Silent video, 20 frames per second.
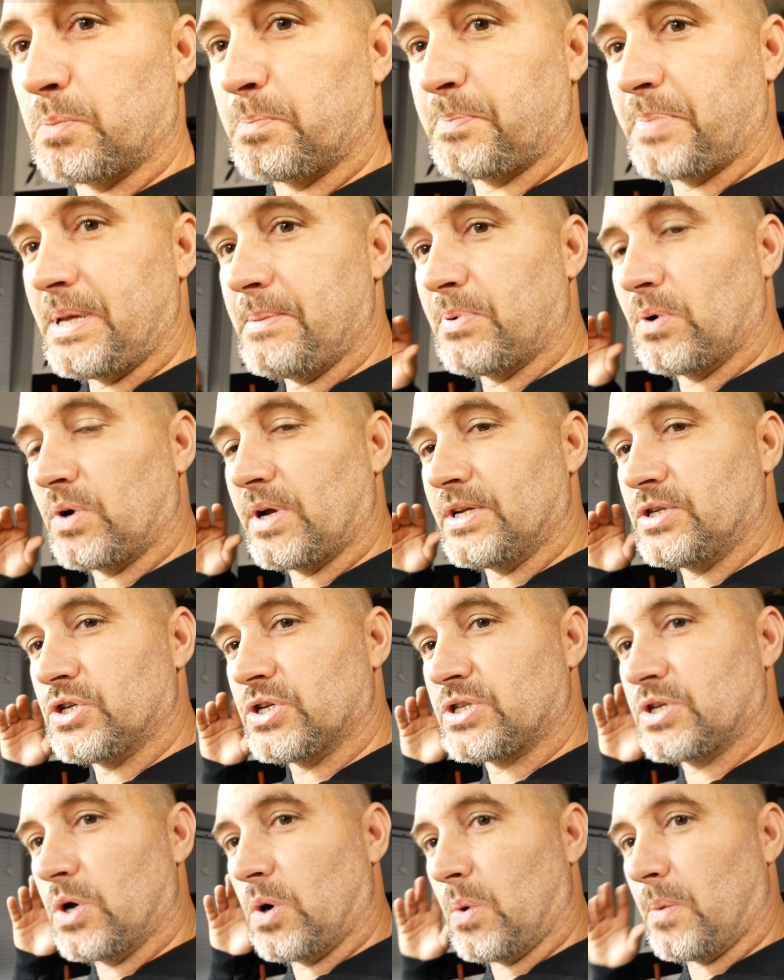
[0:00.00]
people can
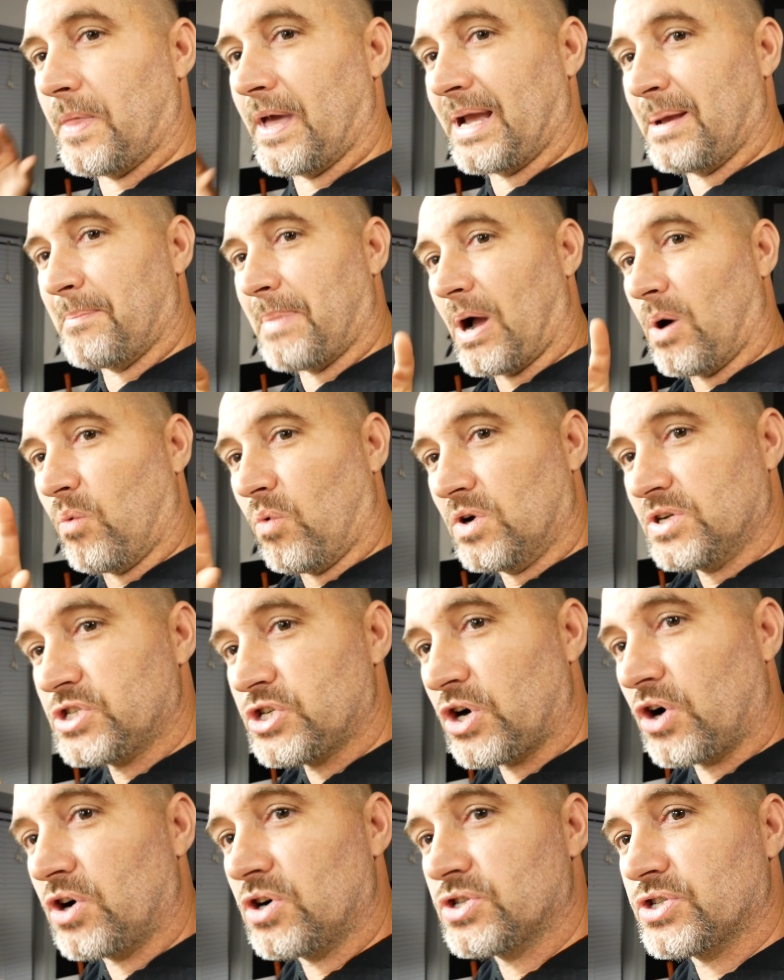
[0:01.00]
just go, they can buy one
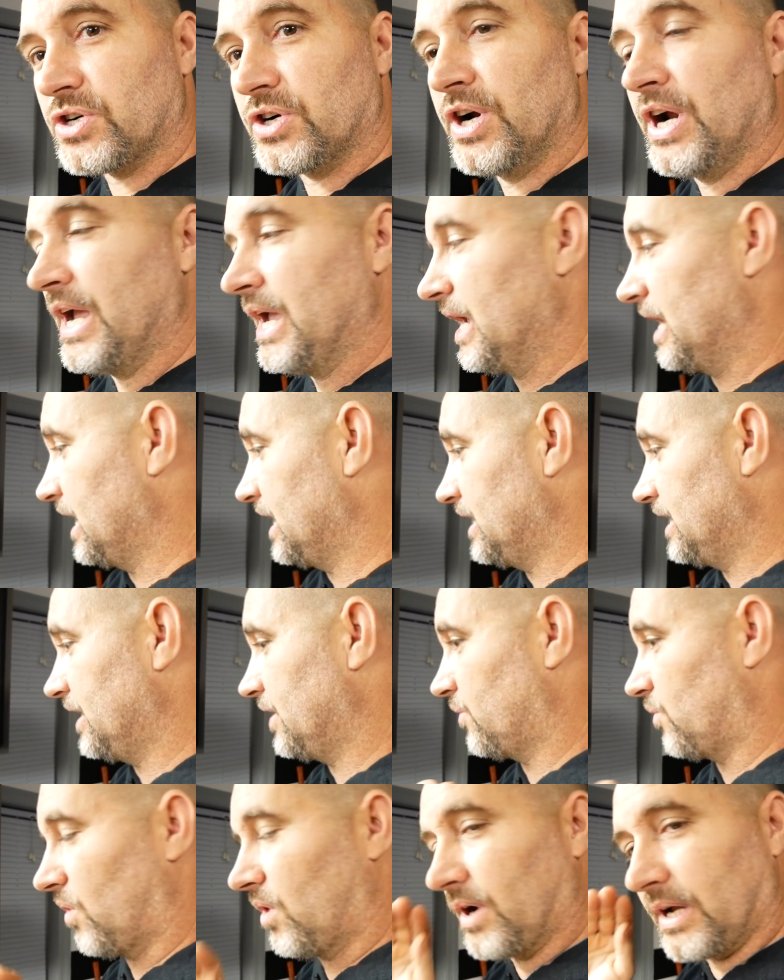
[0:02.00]
charger and
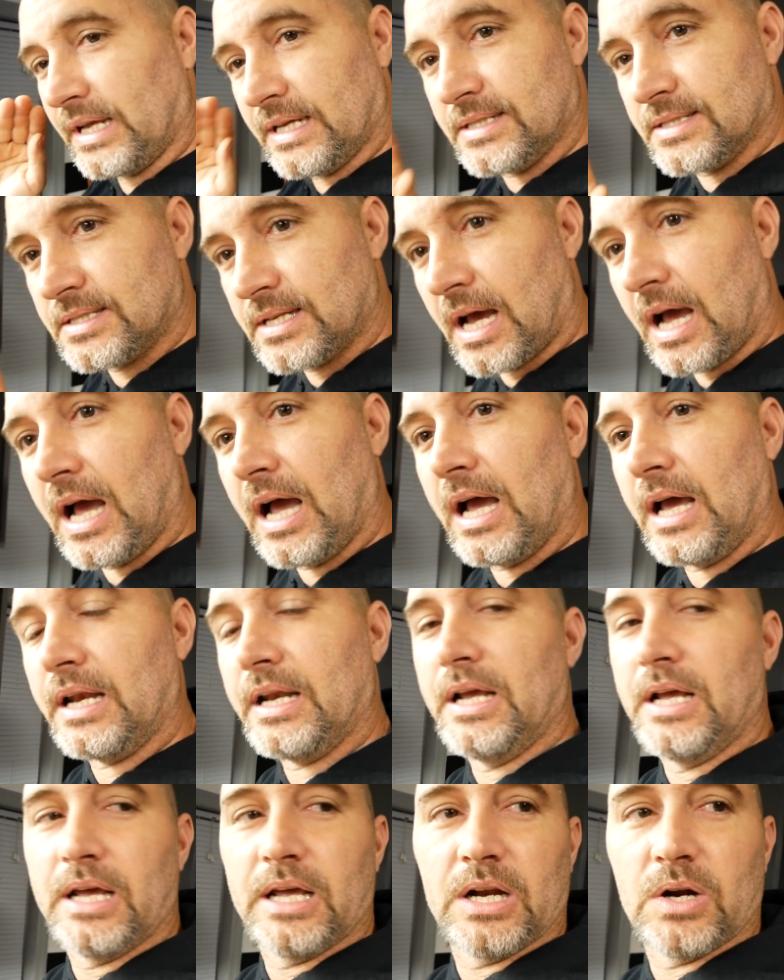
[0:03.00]
it'll work inside,
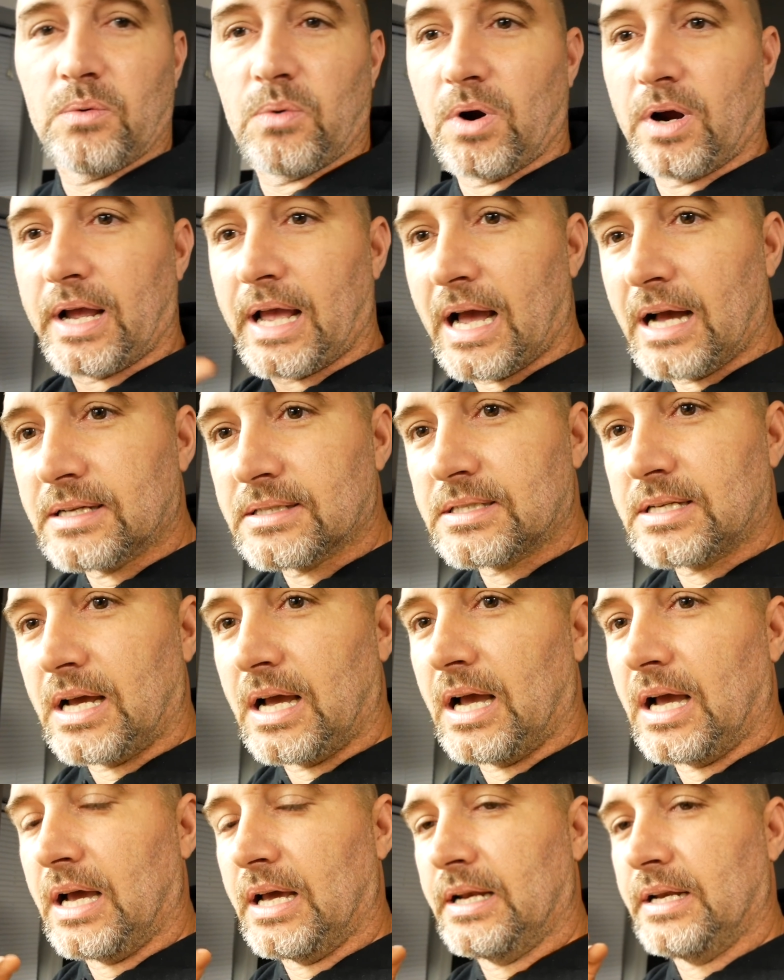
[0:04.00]
it'll work
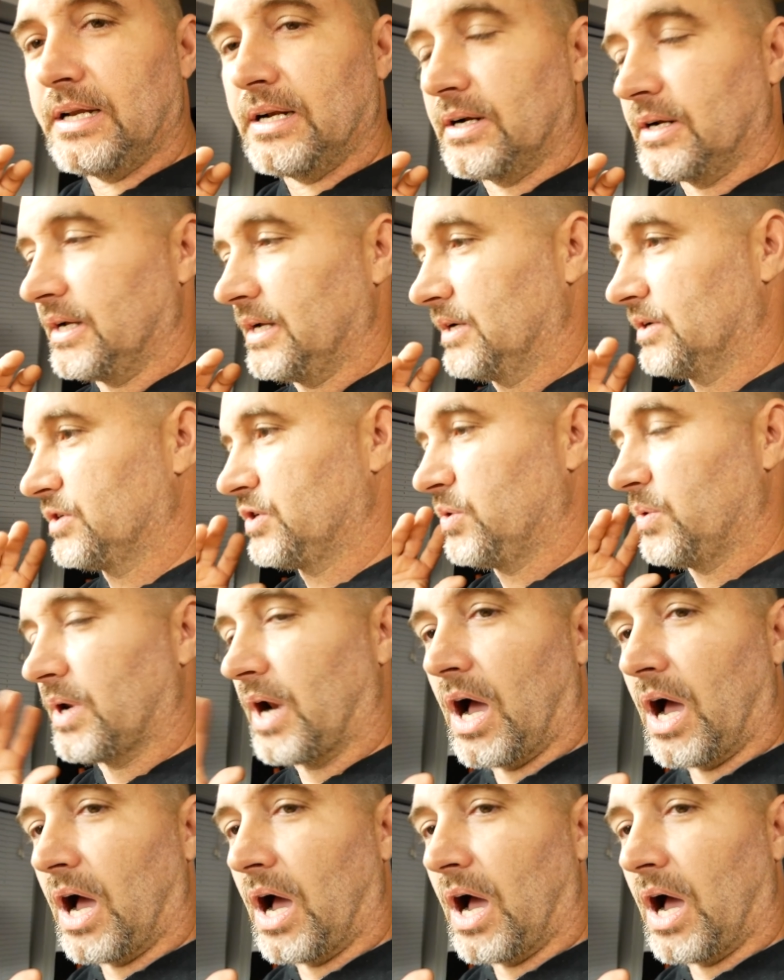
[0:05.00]
outside, it'll do it